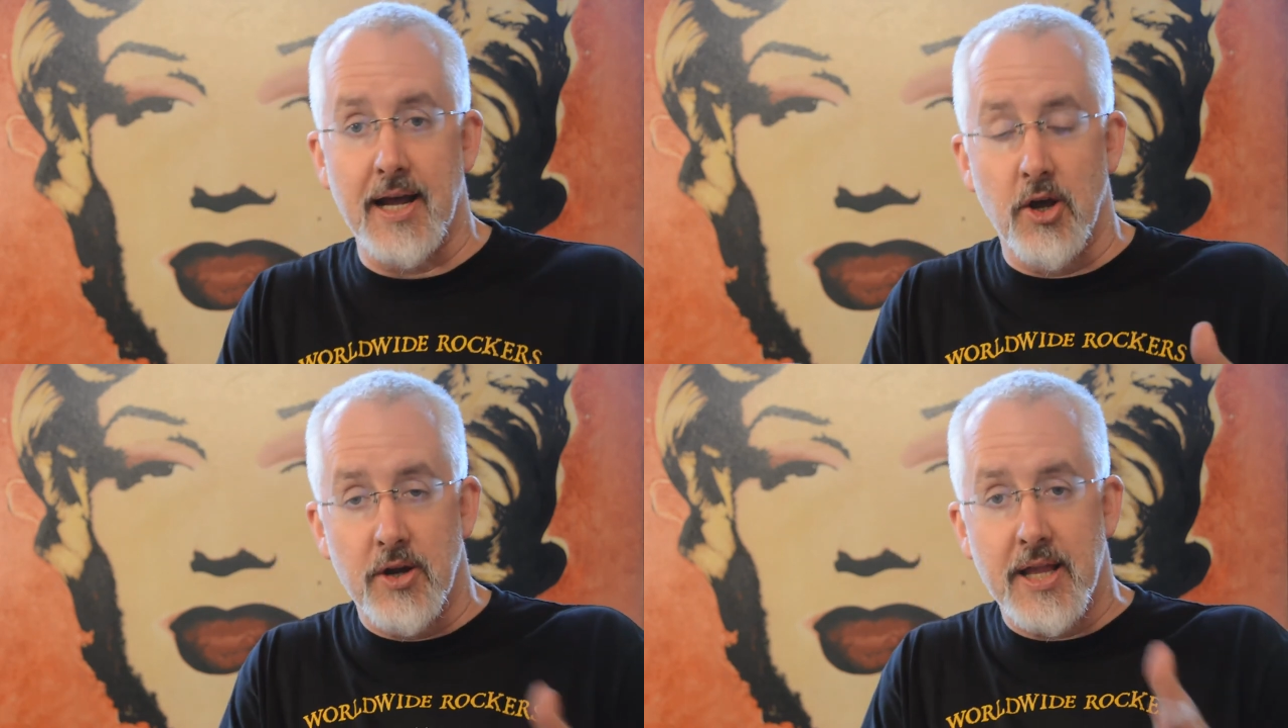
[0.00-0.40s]

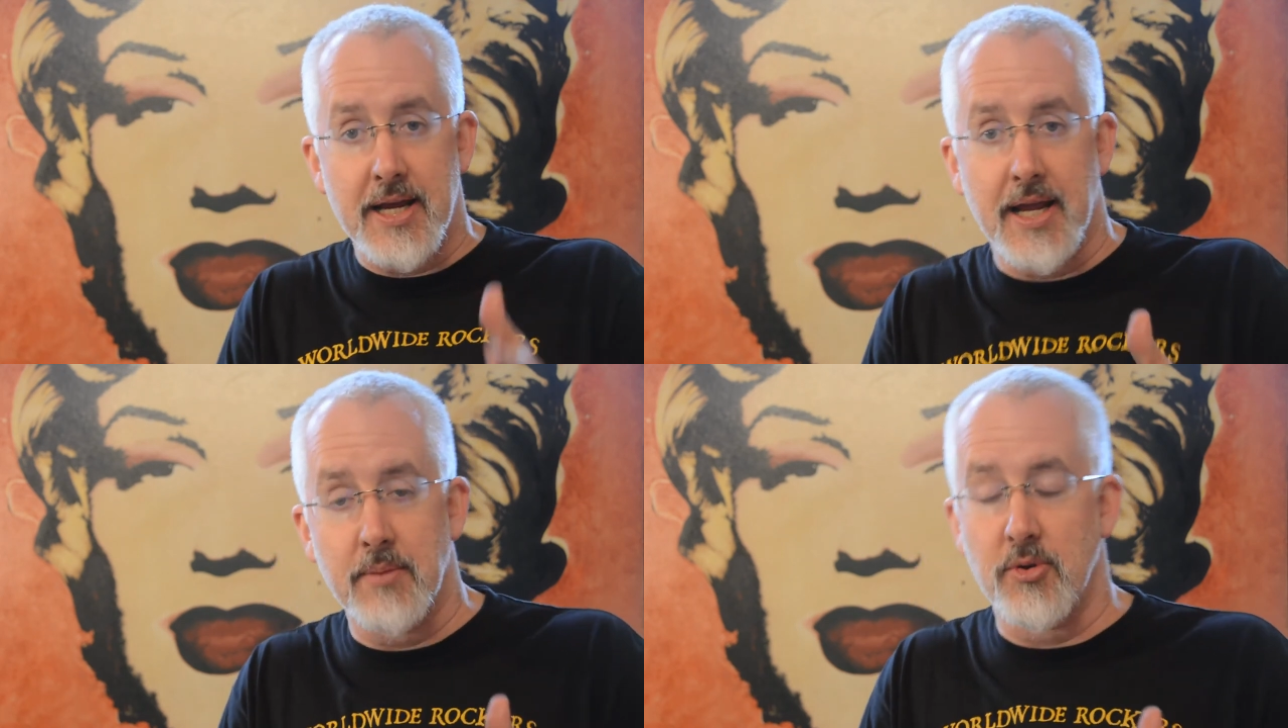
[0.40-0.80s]
And I go
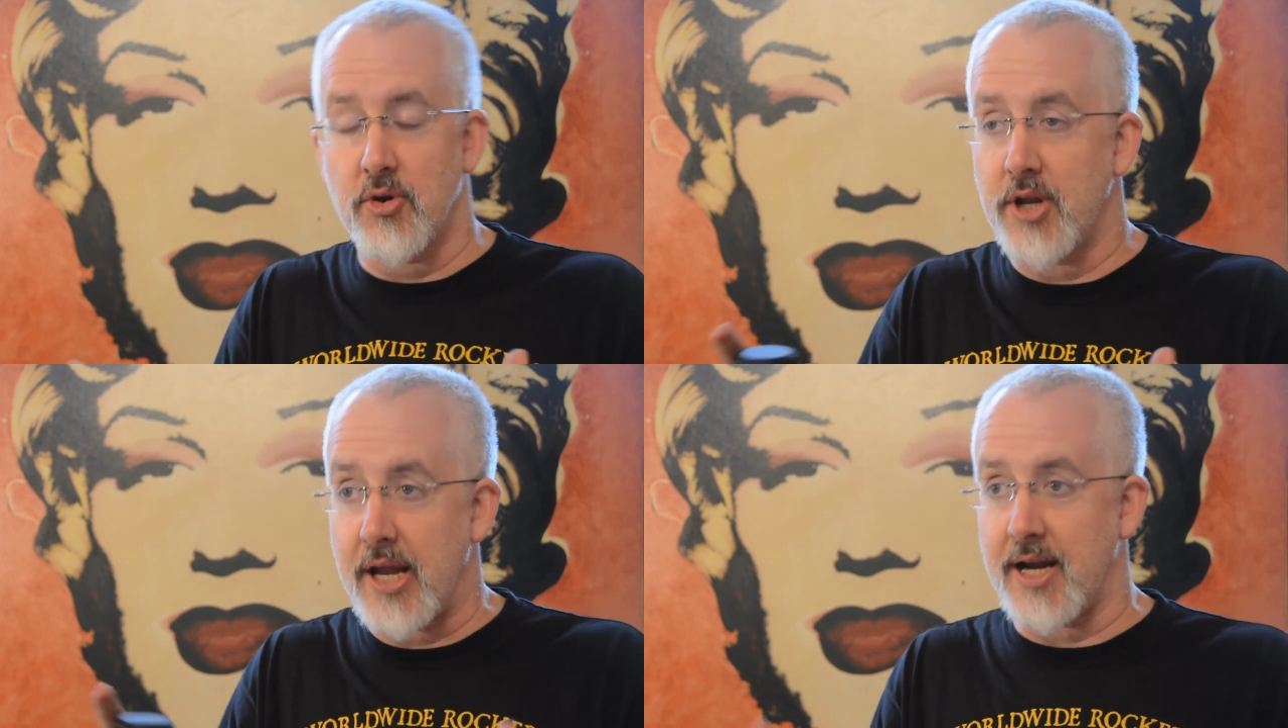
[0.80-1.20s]
to that
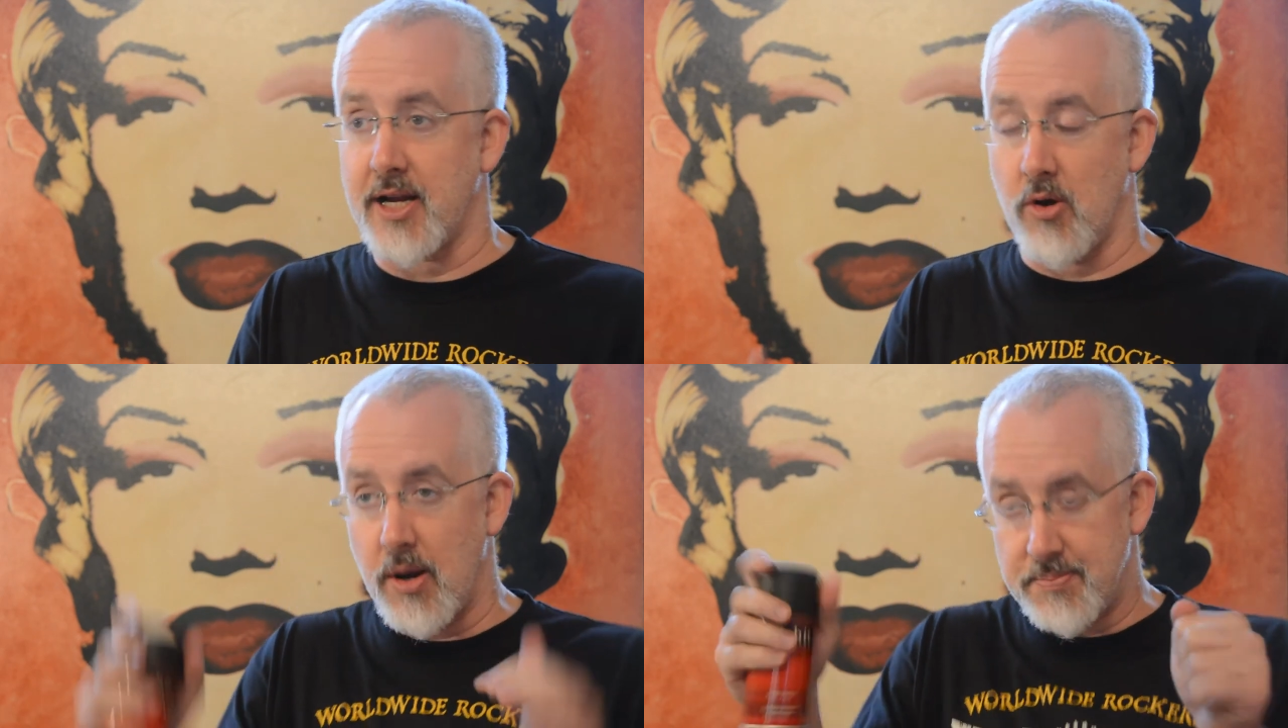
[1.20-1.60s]
neighborhood
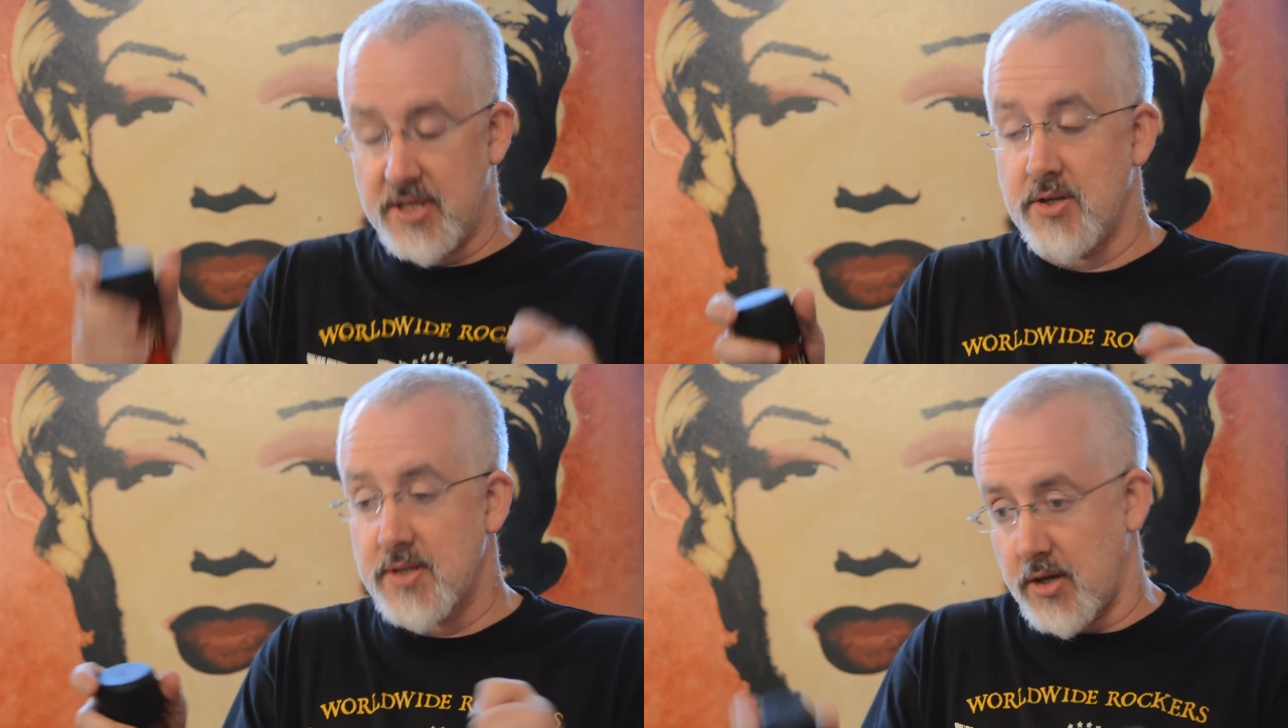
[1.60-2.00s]
and I go
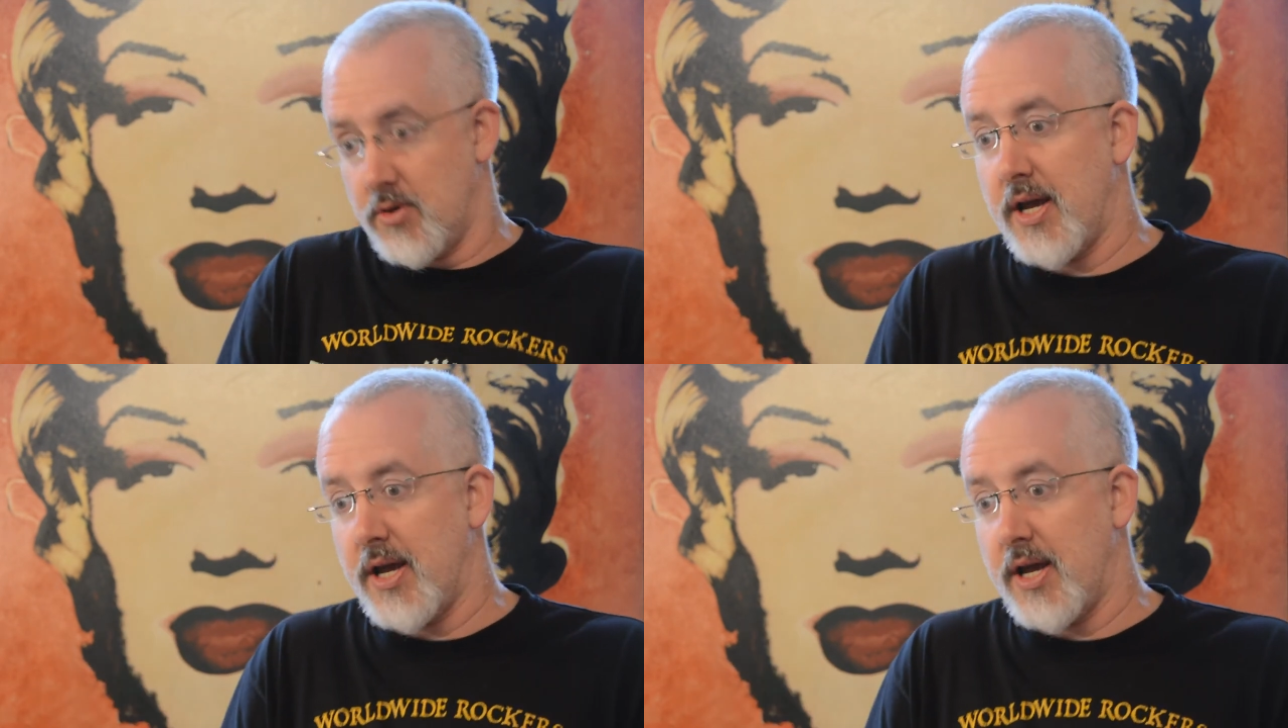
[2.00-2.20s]
up the hills.